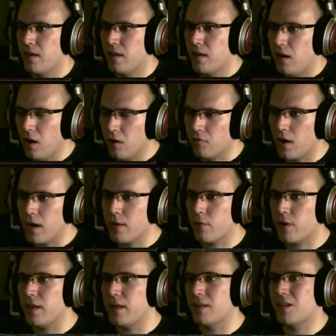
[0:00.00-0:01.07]
All right, we're
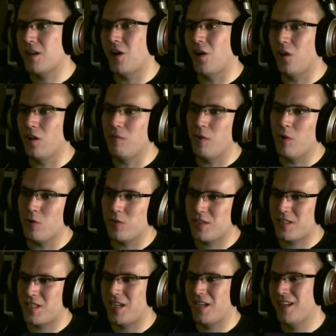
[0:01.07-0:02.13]
getting to
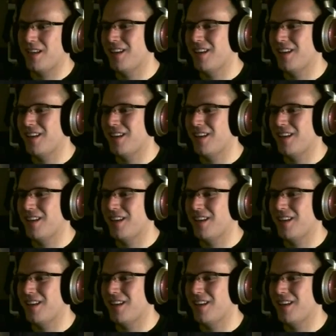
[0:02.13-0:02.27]
almost